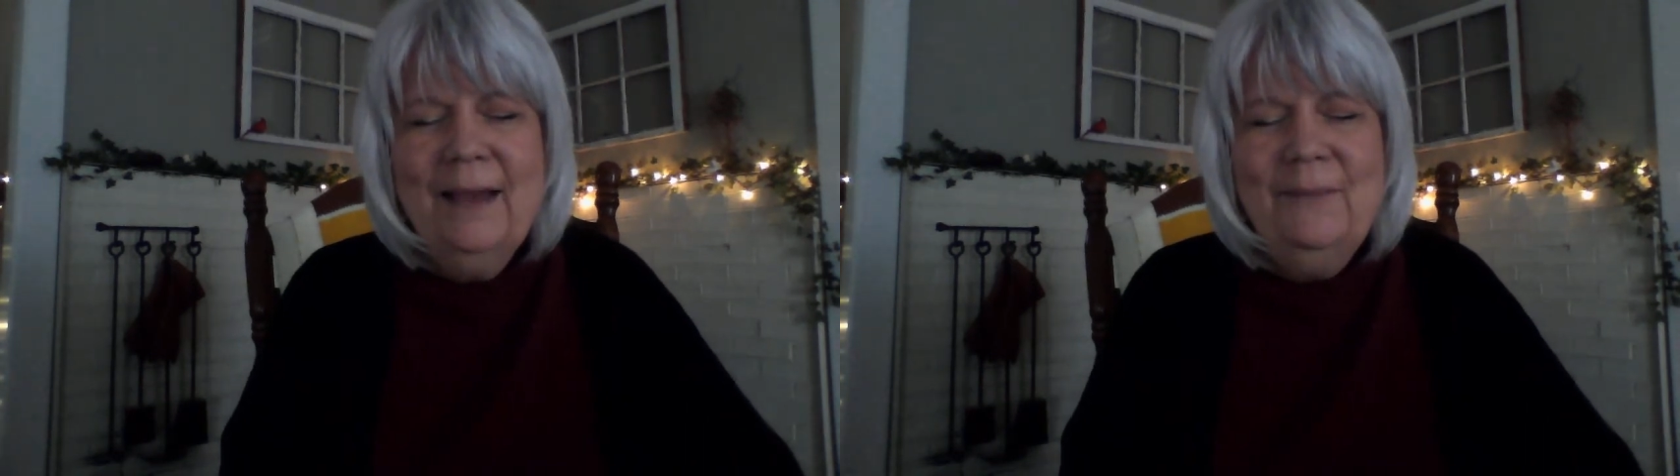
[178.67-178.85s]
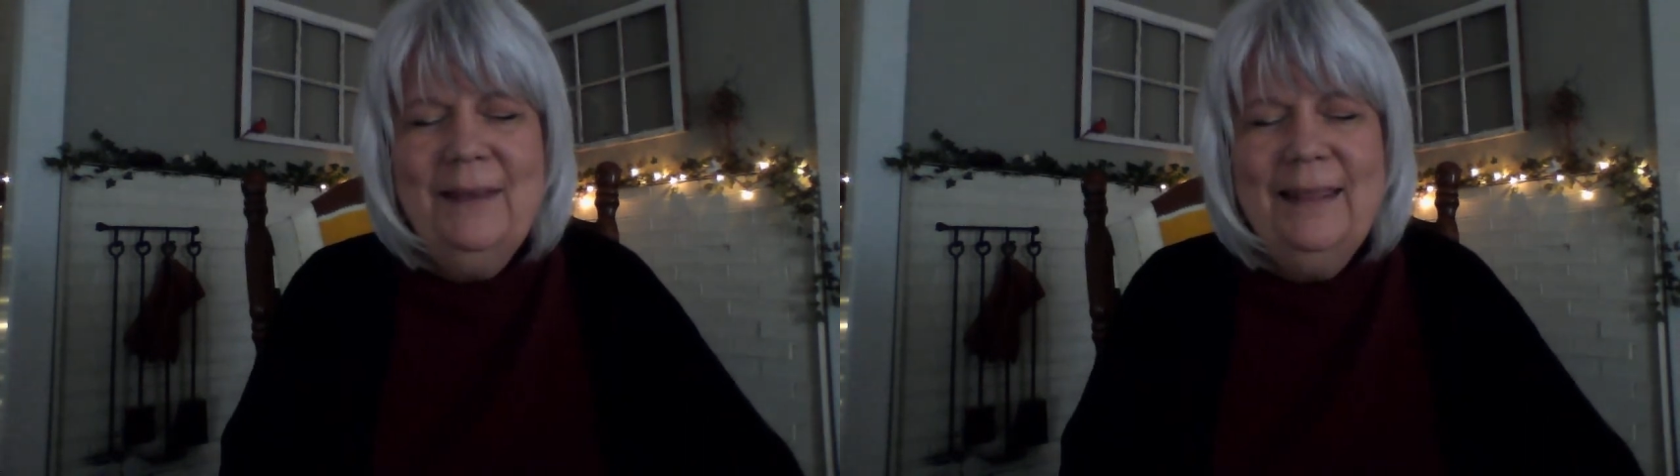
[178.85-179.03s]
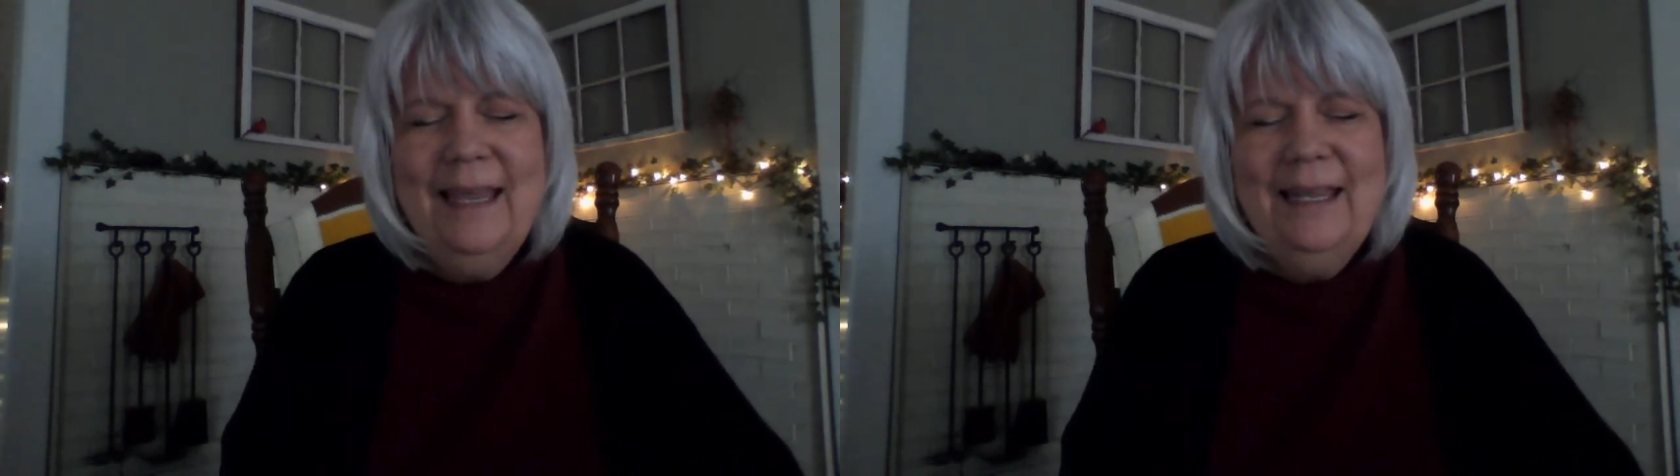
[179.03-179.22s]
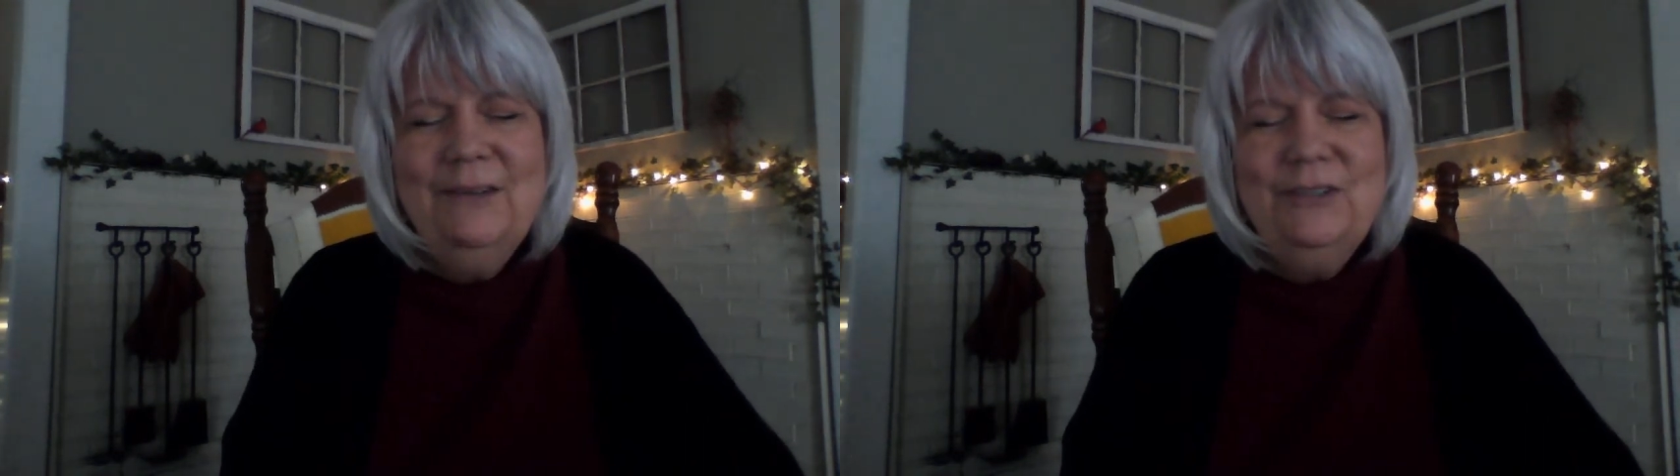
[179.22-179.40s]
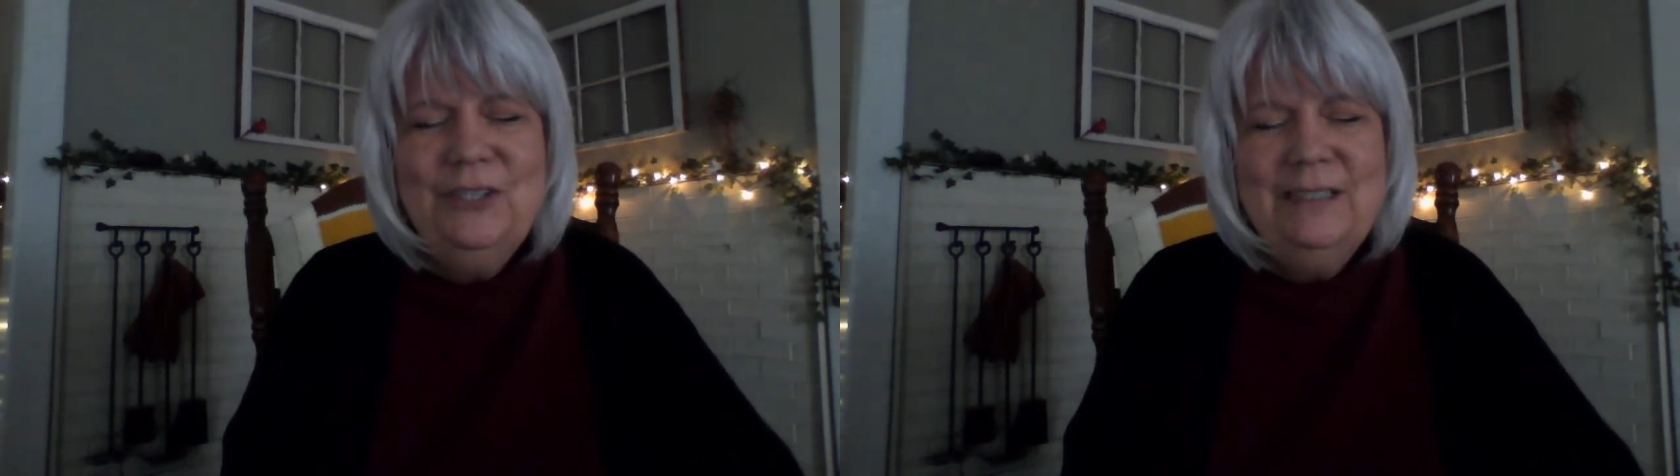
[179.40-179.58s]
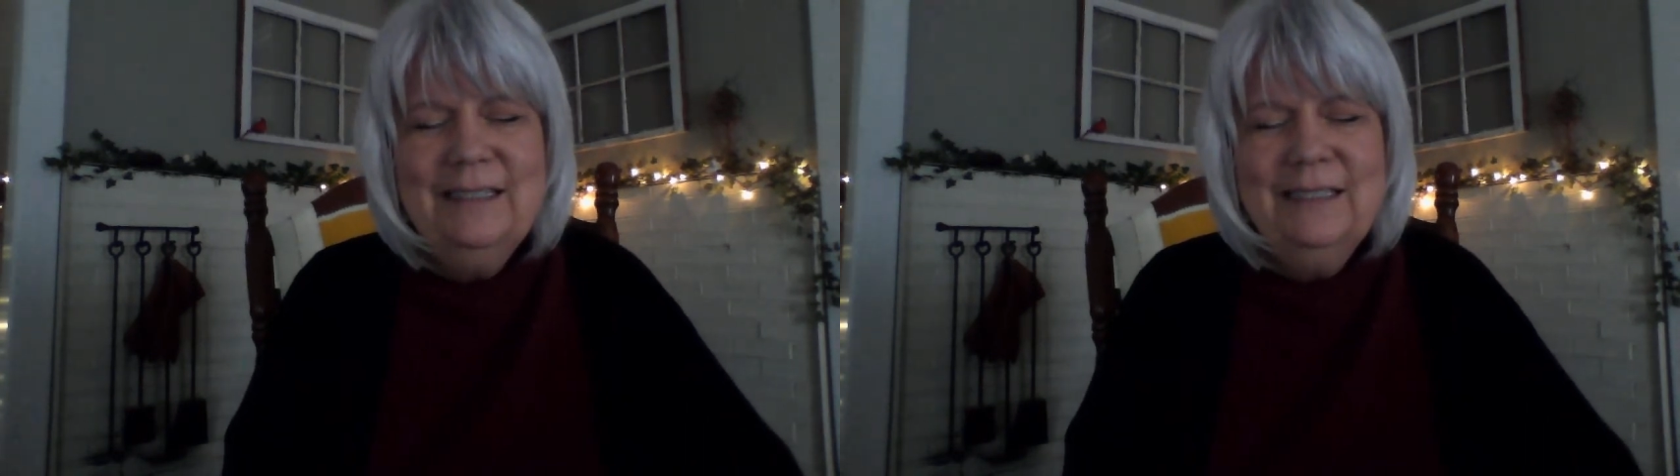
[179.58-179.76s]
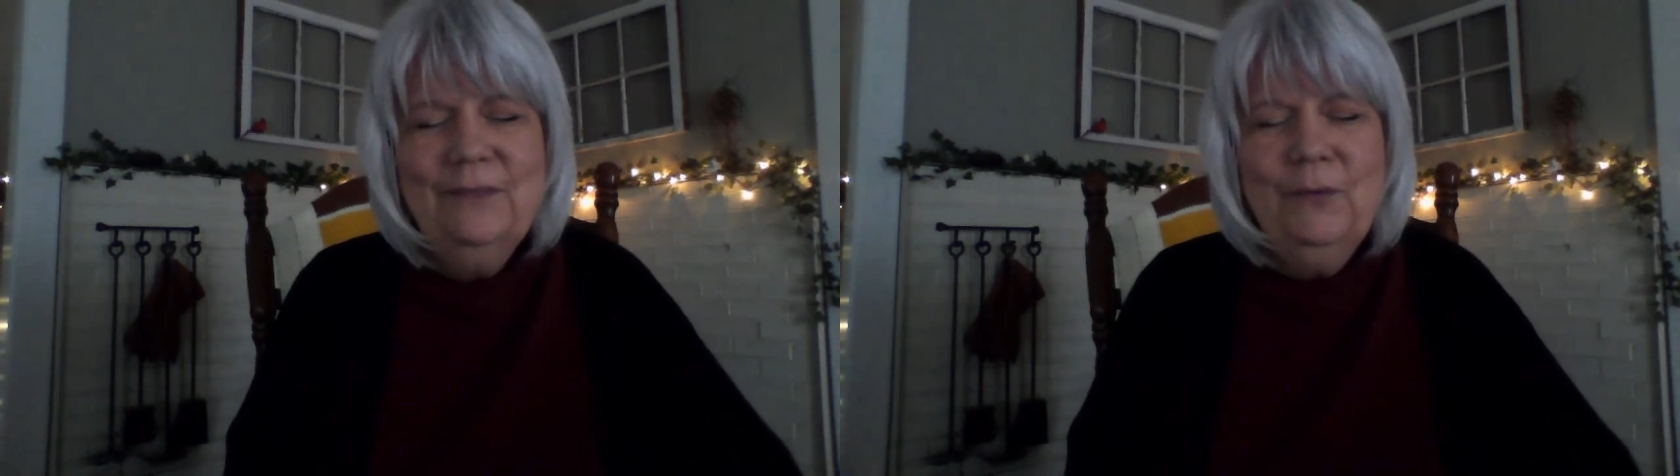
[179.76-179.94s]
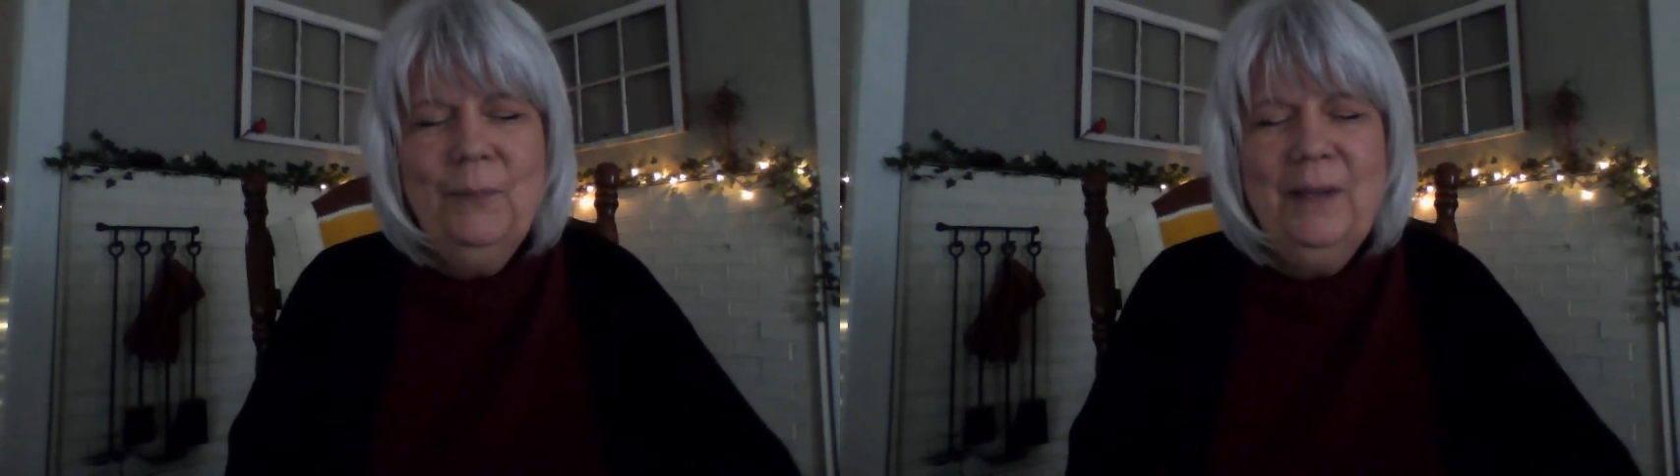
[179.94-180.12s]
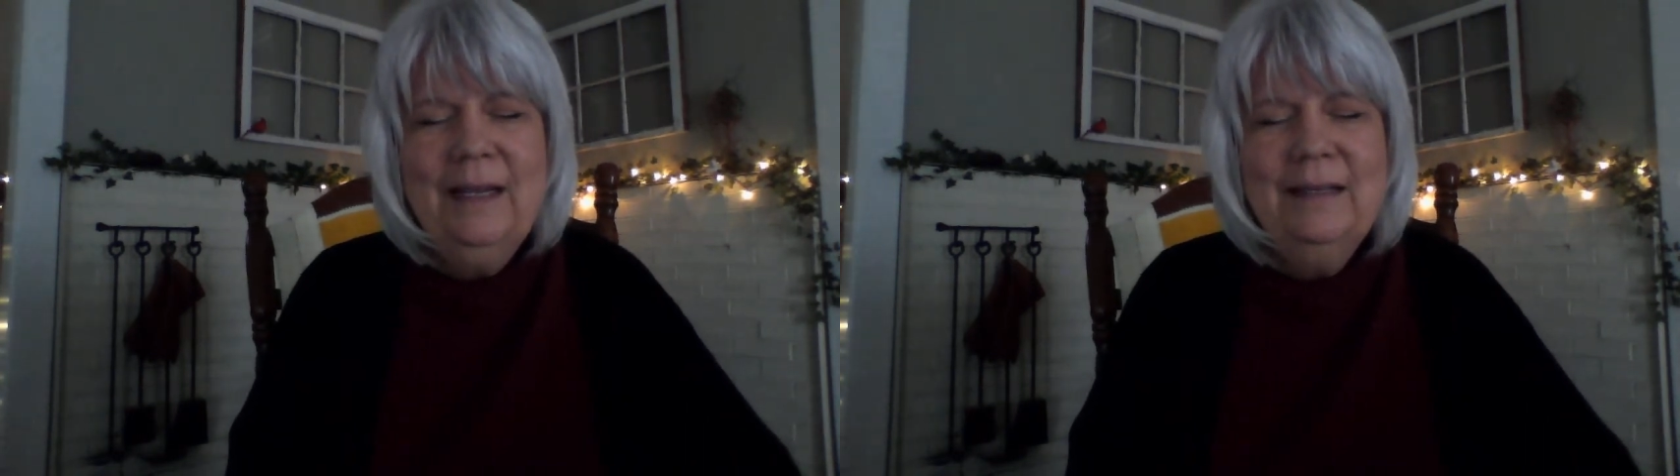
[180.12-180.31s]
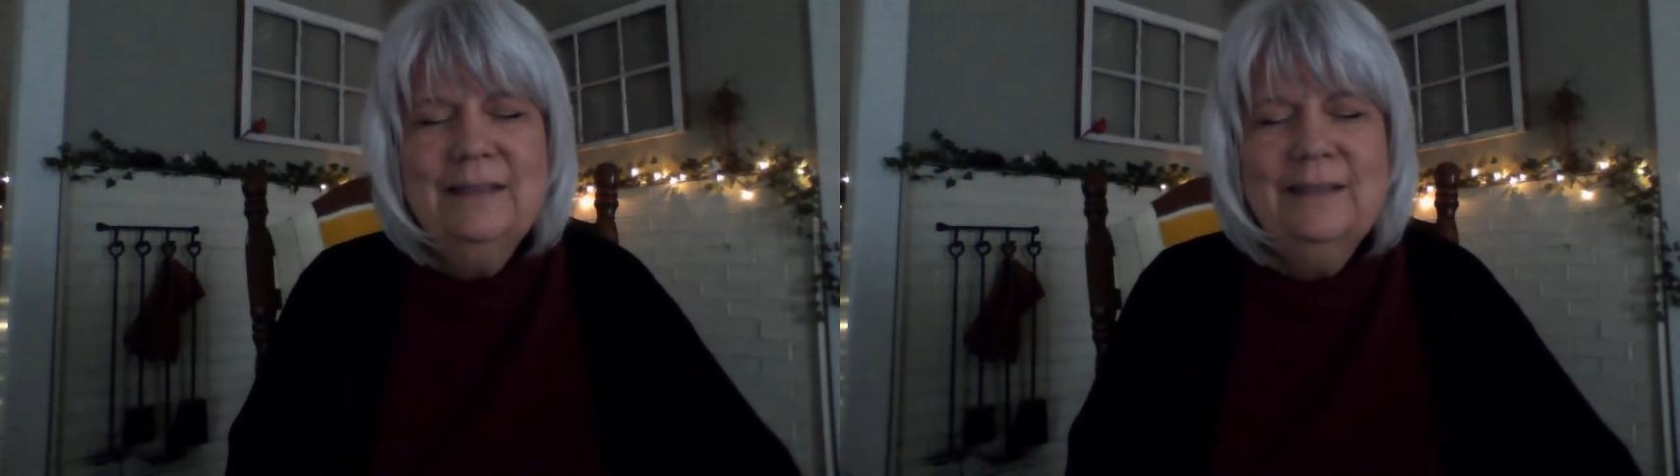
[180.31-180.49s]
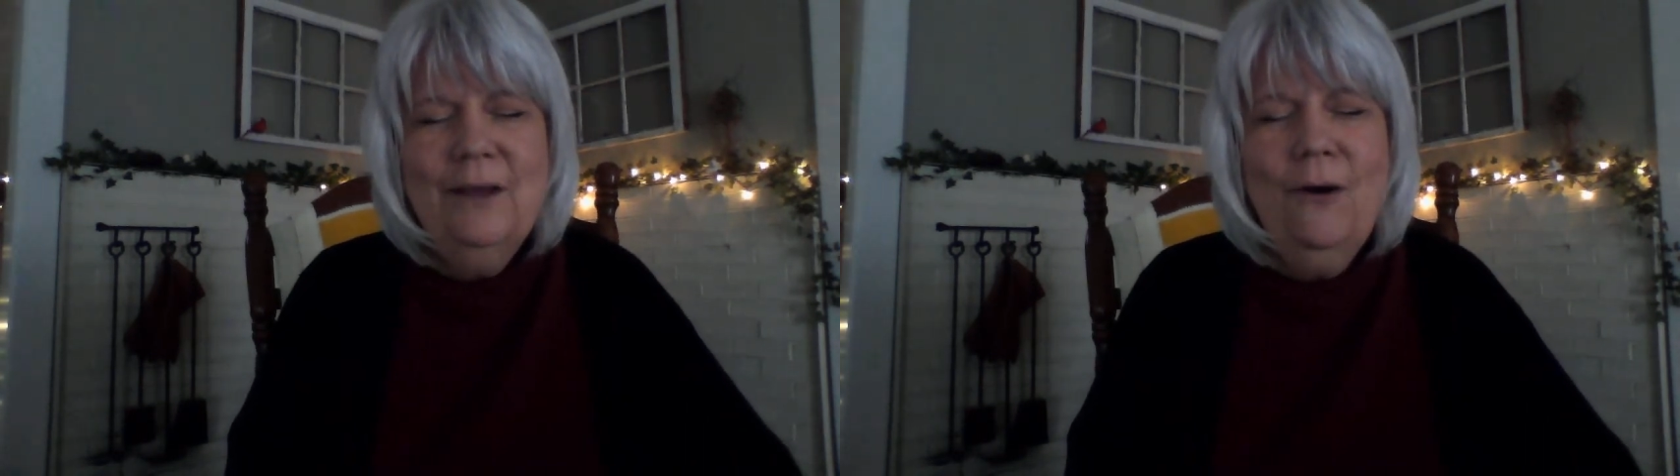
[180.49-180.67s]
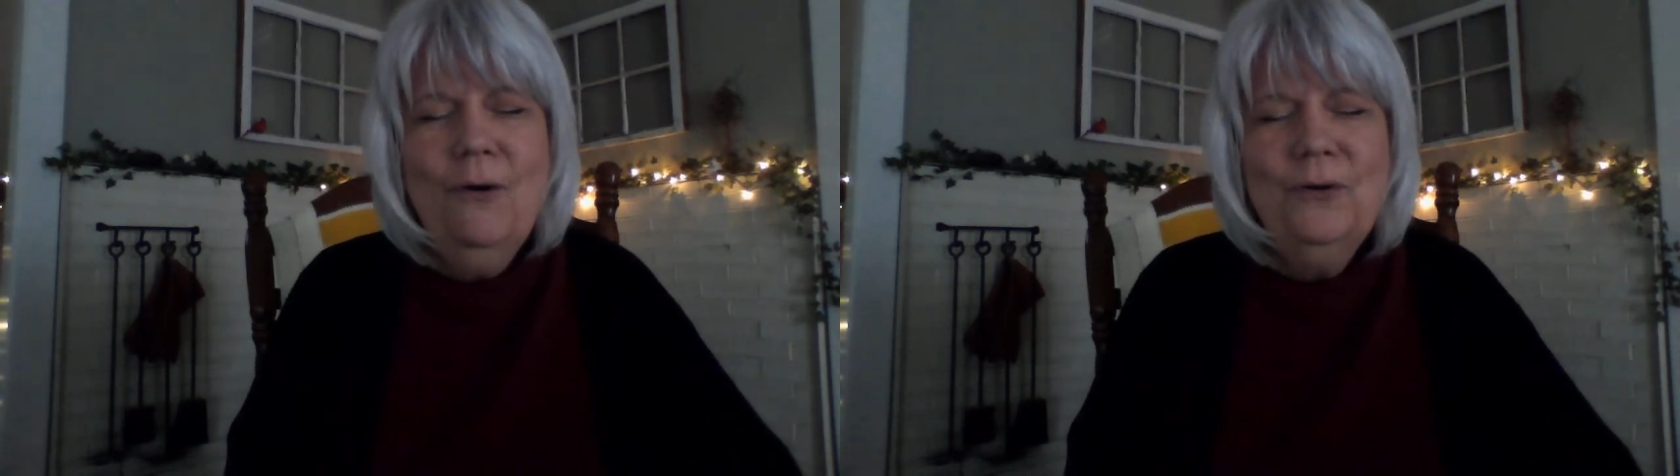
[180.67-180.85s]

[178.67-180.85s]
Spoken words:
We thank you, Jesus, for being so